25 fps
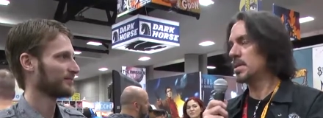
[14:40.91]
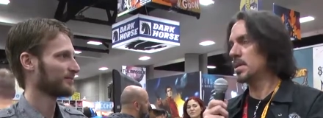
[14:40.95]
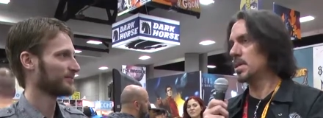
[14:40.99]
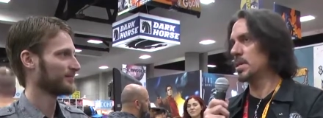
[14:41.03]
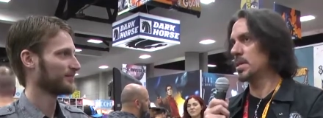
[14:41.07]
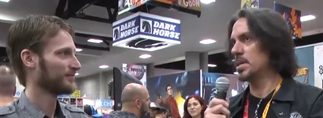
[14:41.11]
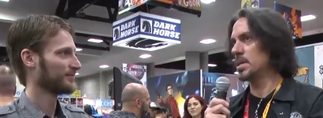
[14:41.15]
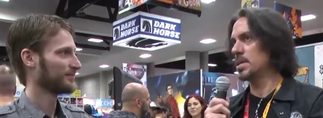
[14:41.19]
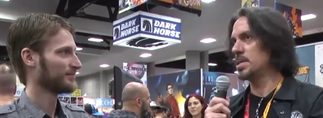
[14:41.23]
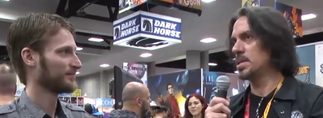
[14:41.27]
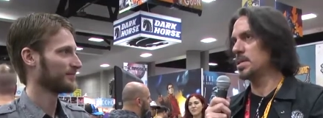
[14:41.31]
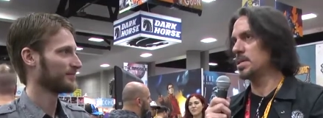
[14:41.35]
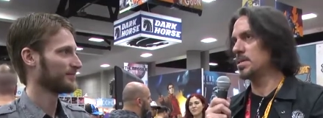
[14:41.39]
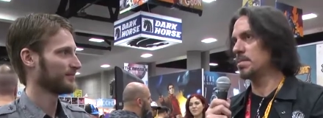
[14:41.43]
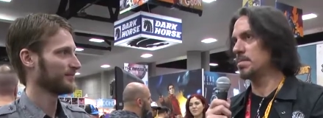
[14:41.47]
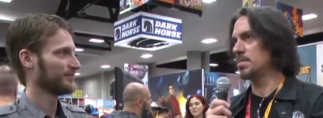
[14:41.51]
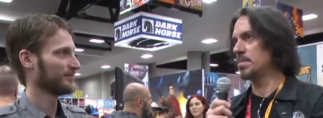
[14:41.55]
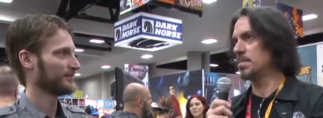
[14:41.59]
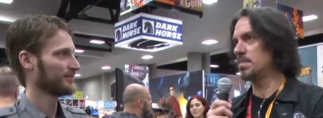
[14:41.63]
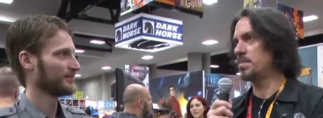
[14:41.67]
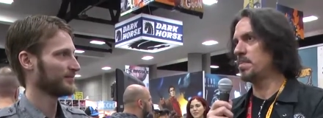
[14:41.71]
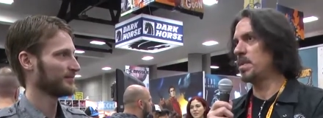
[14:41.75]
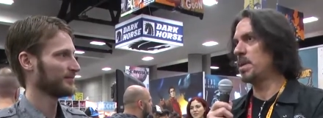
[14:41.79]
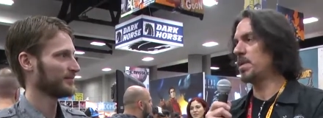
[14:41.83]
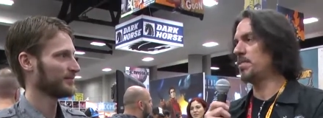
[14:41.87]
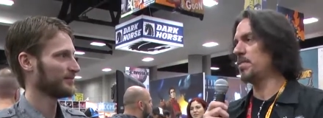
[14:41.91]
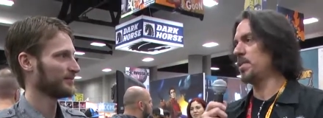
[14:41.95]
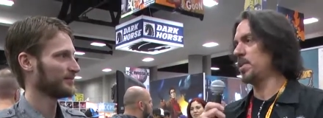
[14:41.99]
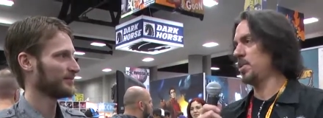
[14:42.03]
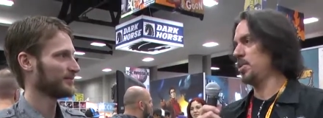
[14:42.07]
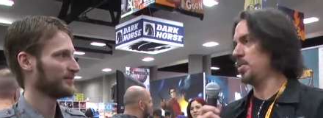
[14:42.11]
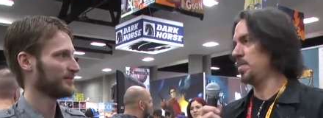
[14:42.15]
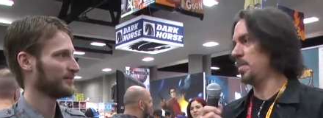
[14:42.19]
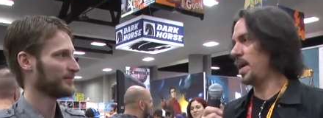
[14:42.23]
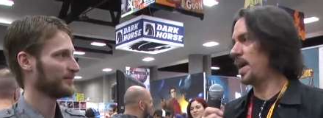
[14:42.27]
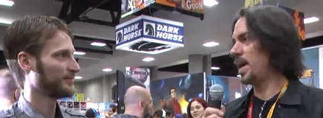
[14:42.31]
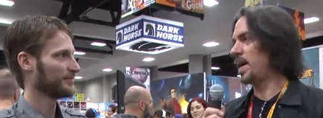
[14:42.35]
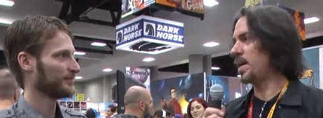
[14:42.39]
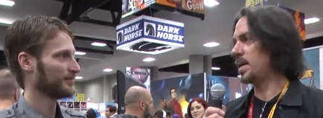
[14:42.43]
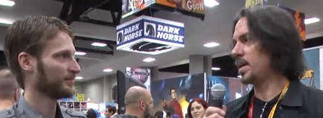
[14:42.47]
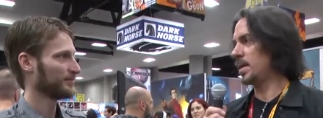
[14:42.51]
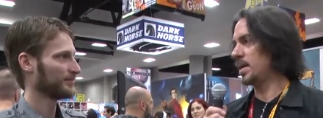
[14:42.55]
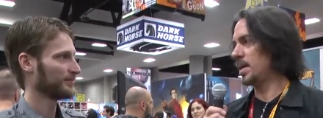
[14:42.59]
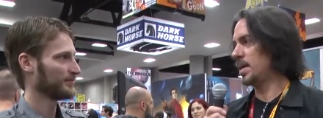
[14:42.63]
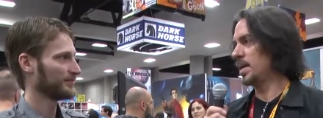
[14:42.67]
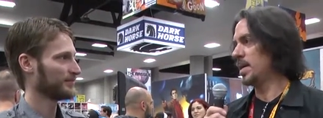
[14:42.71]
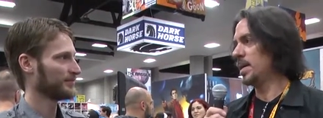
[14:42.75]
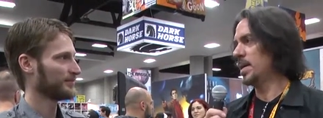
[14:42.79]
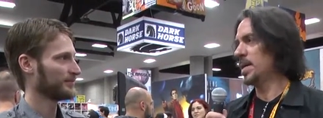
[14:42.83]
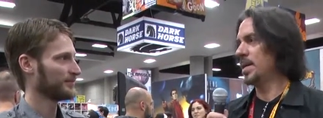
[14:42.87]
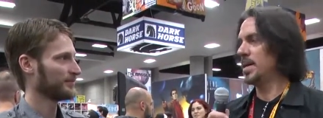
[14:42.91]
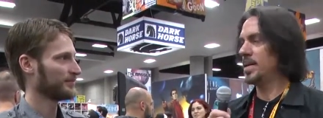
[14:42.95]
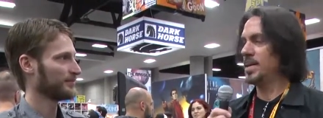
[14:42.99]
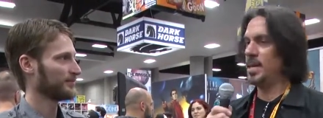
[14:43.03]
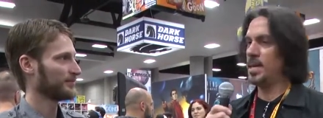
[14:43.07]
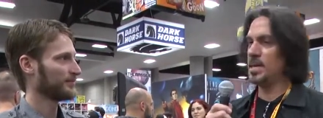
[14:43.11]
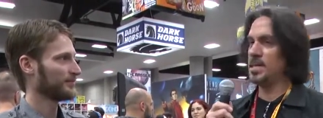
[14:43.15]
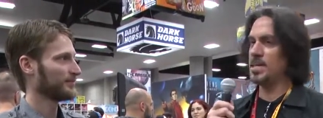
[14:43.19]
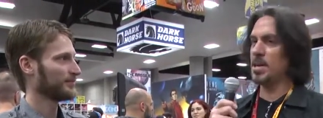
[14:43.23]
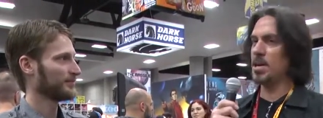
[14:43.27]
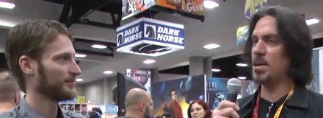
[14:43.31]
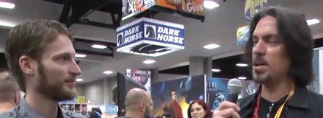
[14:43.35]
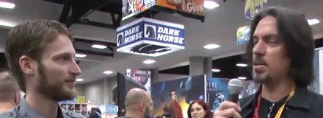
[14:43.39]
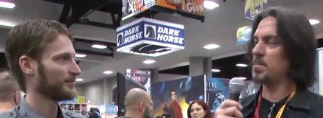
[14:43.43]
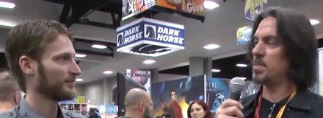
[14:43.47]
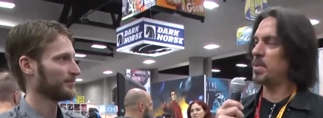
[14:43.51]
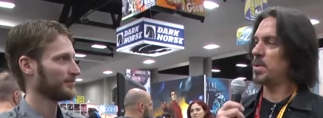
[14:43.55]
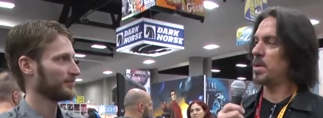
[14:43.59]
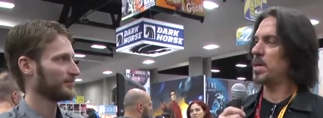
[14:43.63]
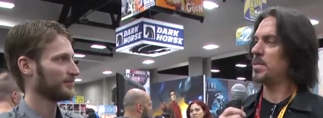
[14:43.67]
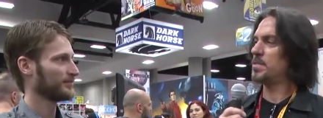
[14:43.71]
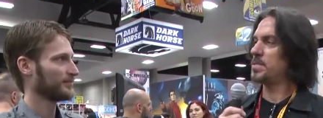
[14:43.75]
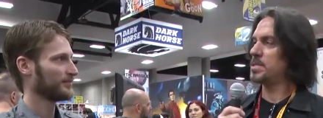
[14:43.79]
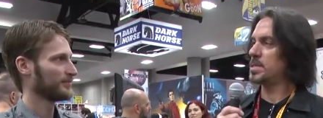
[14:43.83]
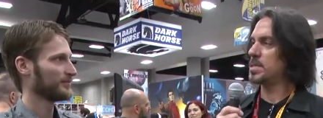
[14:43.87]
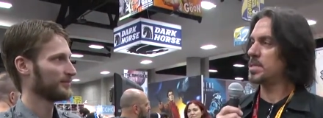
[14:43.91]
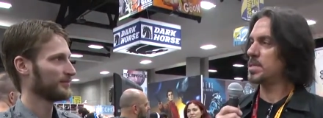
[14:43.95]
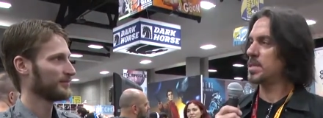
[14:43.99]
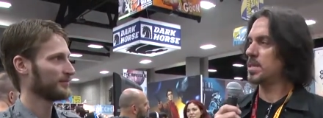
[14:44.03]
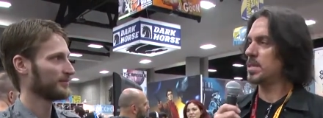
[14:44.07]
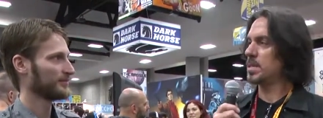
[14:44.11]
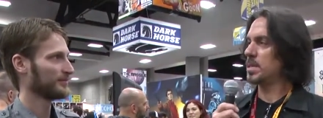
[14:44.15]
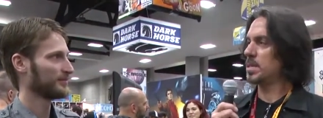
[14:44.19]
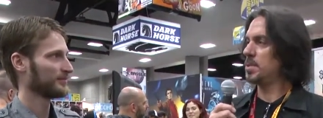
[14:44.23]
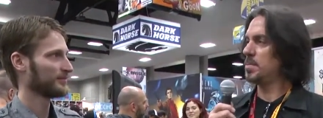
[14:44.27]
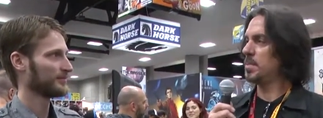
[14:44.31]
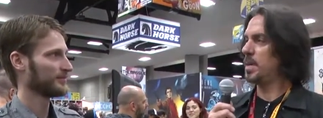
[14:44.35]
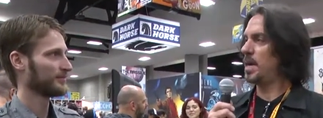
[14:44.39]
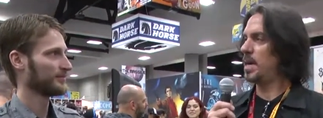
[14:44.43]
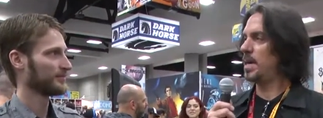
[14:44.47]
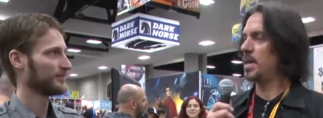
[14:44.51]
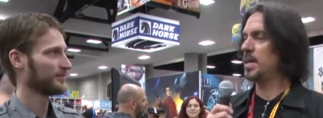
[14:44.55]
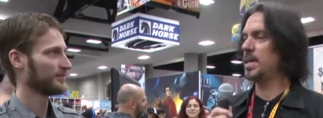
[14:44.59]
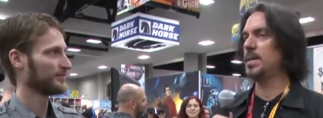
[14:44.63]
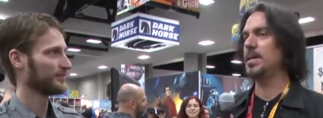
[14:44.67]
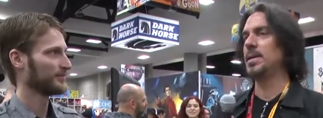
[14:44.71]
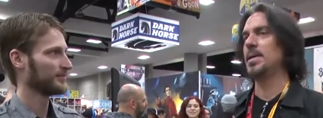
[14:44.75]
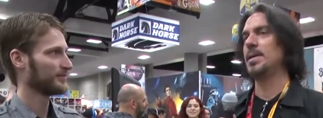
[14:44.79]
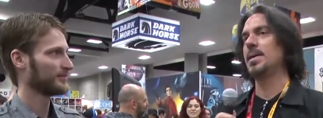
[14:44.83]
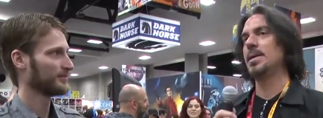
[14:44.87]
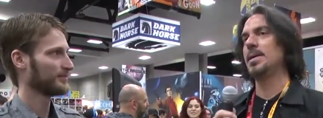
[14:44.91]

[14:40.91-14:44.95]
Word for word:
Speaker 1: because it's part of our humanity. That dark part of us is our humanity,